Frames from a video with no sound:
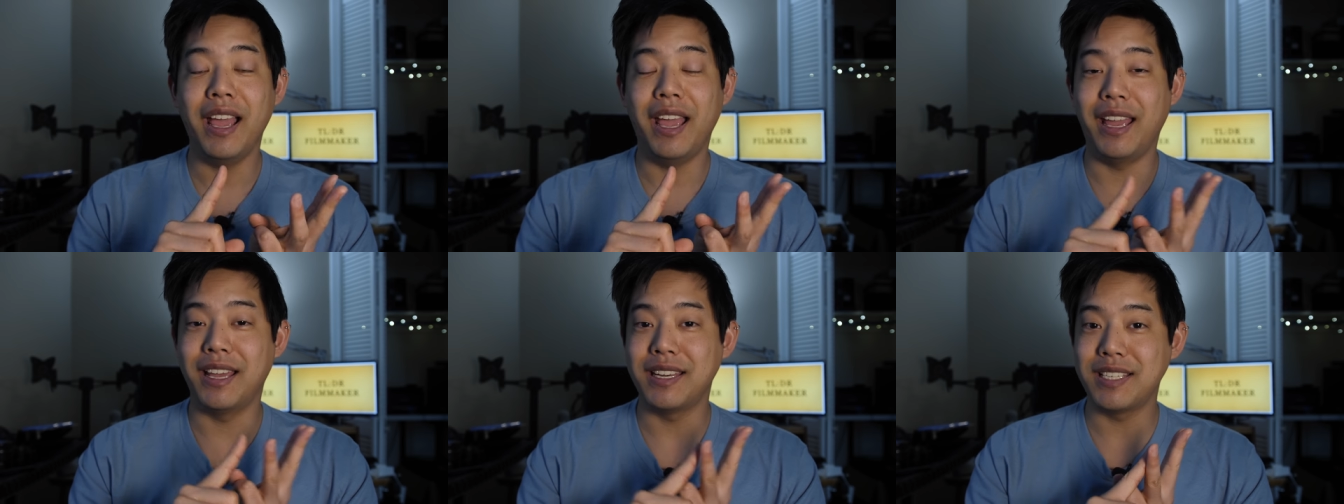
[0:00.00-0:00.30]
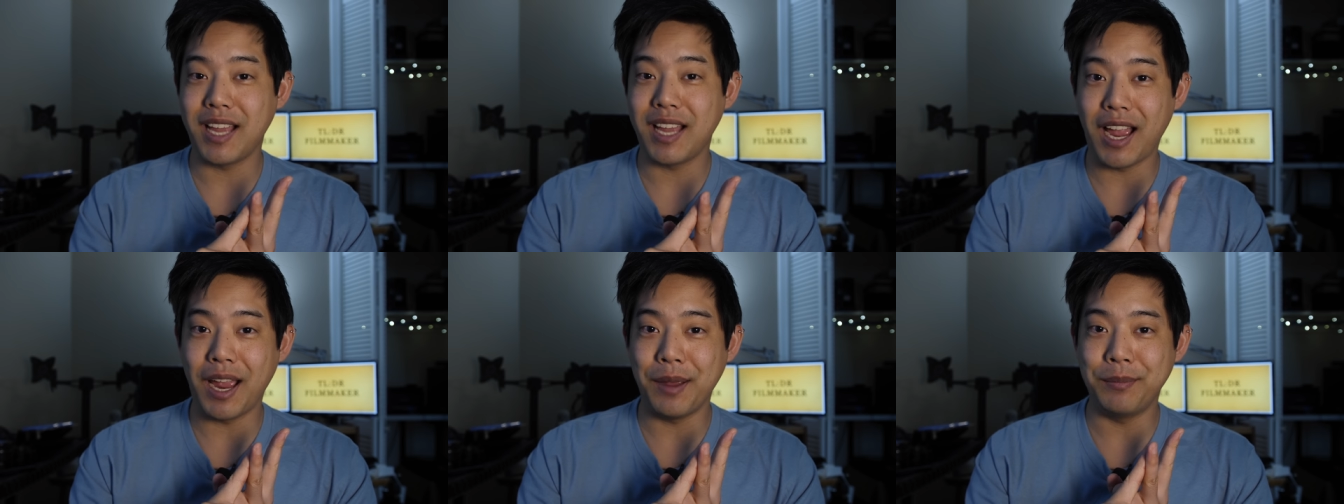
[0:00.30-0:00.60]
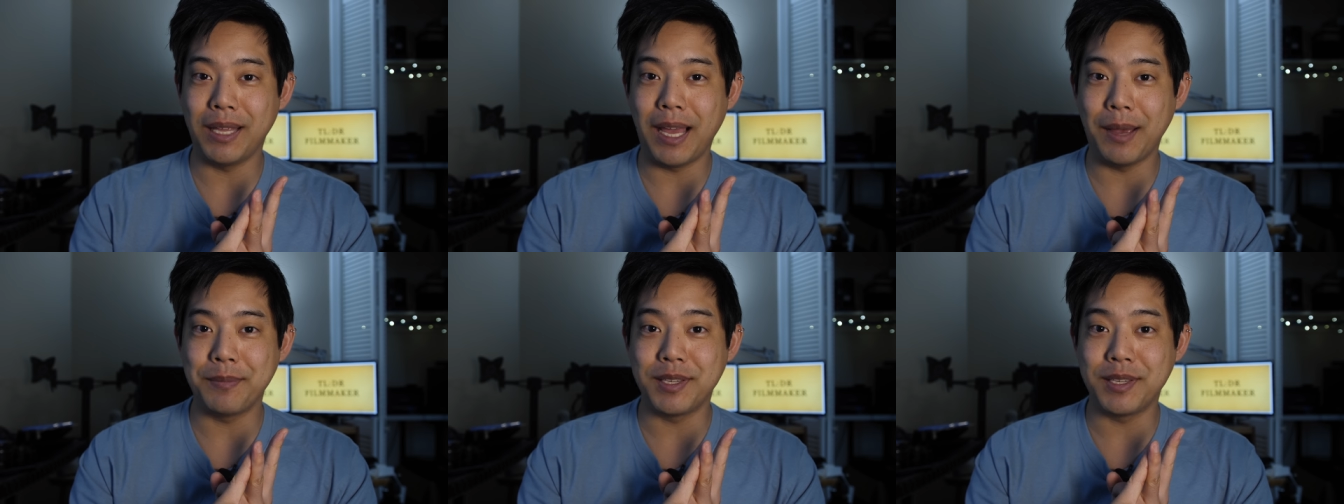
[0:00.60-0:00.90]
and time
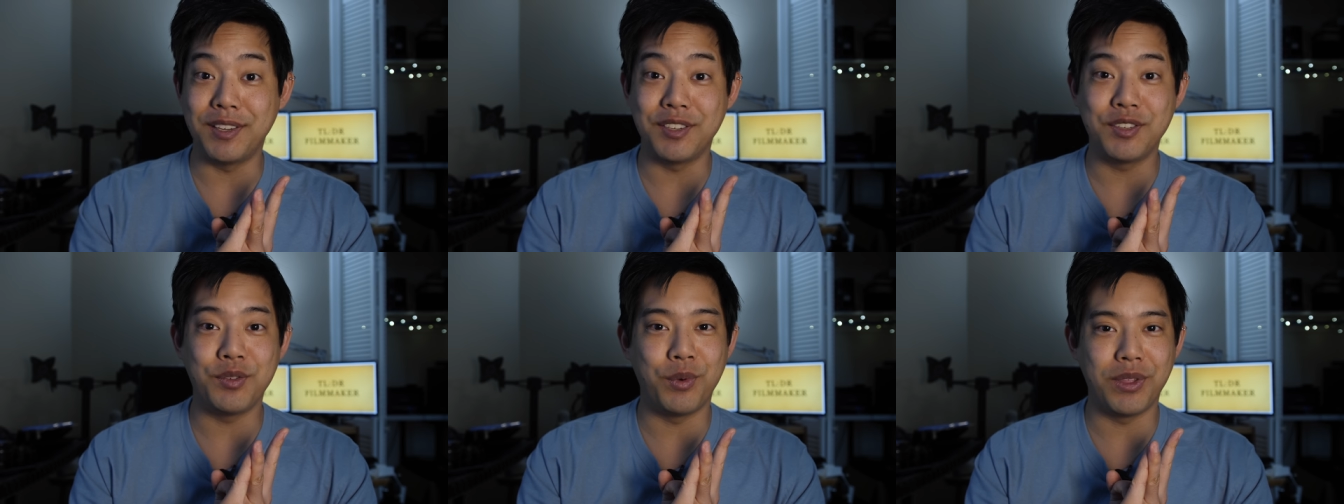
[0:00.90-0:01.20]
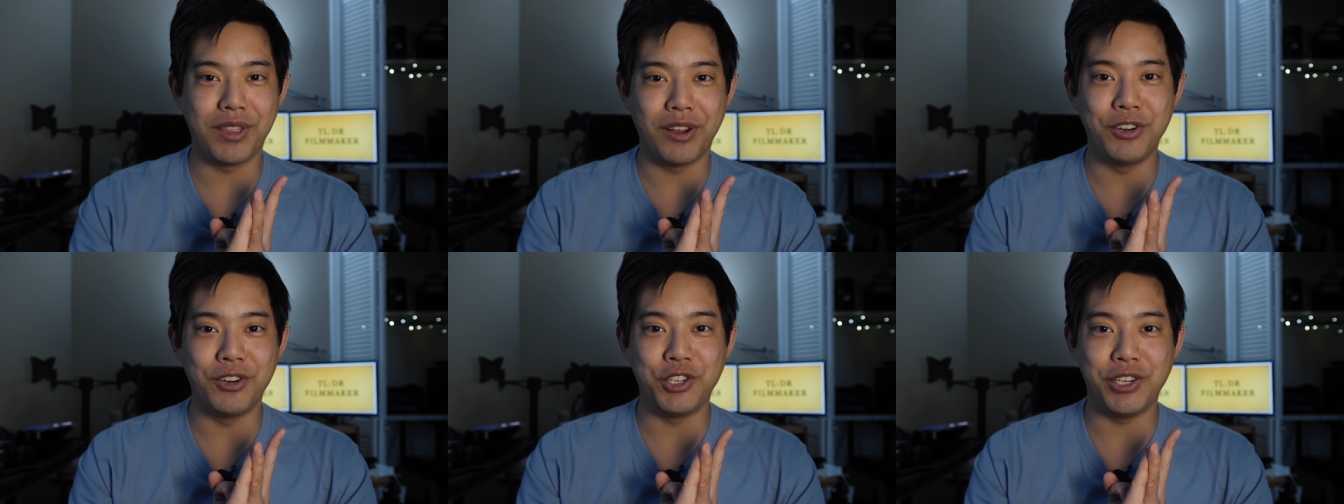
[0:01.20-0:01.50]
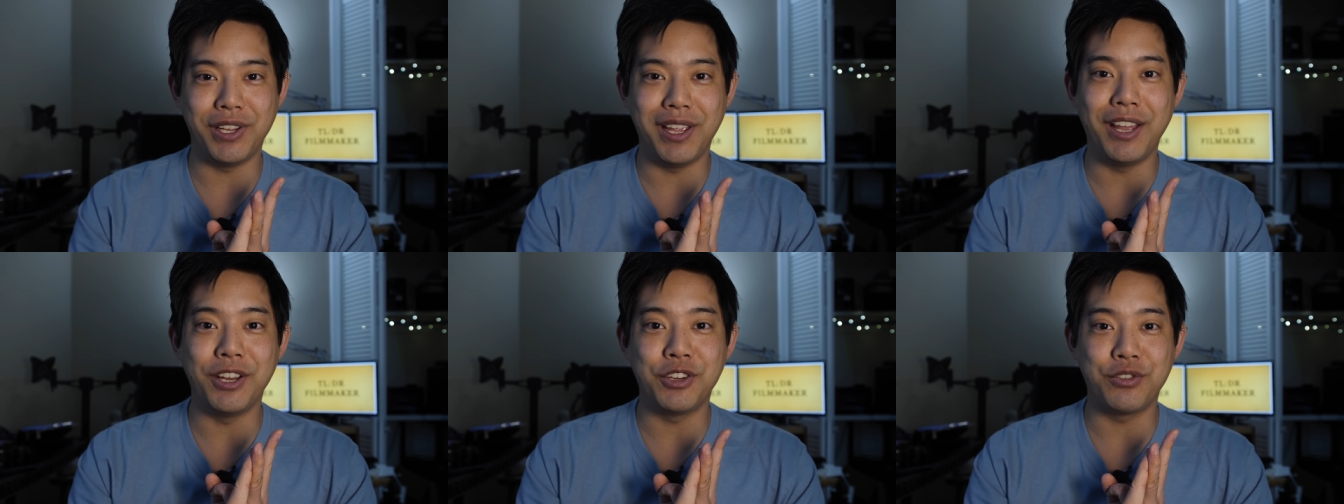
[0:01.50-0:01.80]
lapses with our
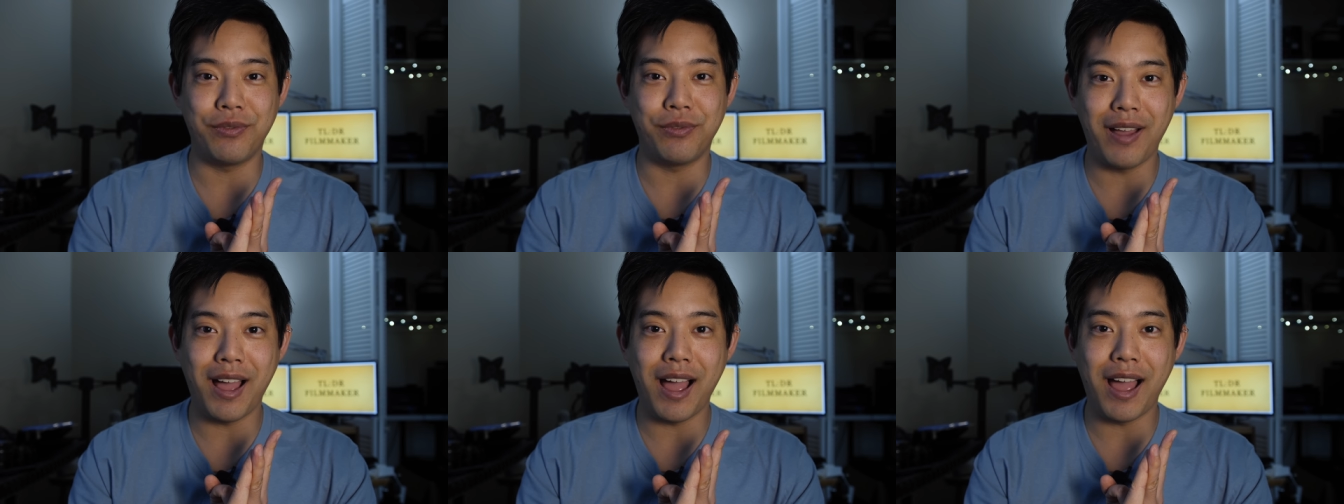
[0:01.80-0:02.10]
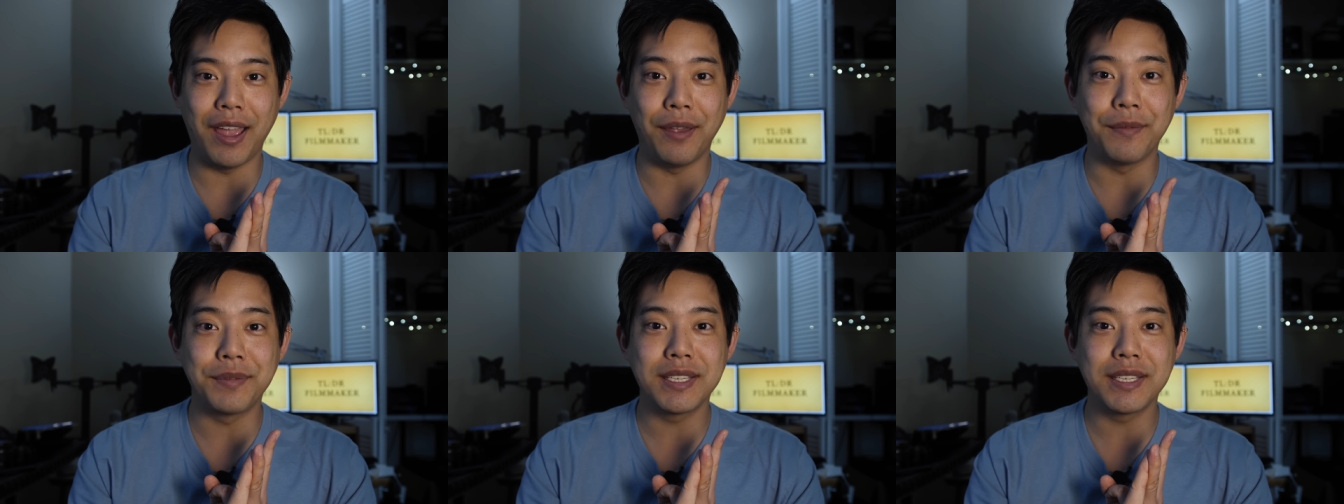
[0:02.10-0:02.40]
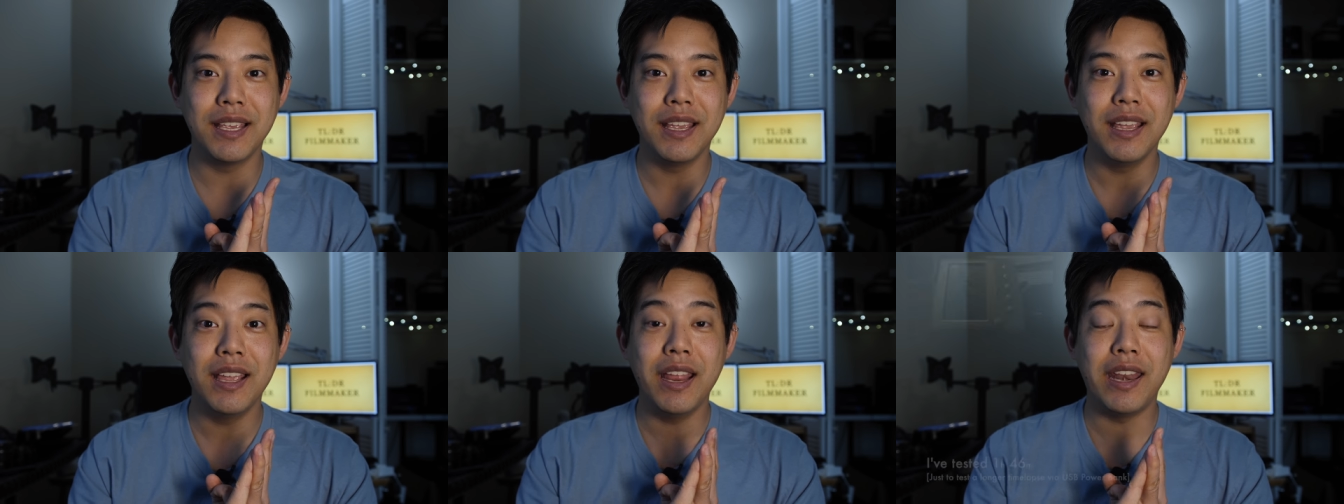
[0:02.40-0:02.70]
GH5s.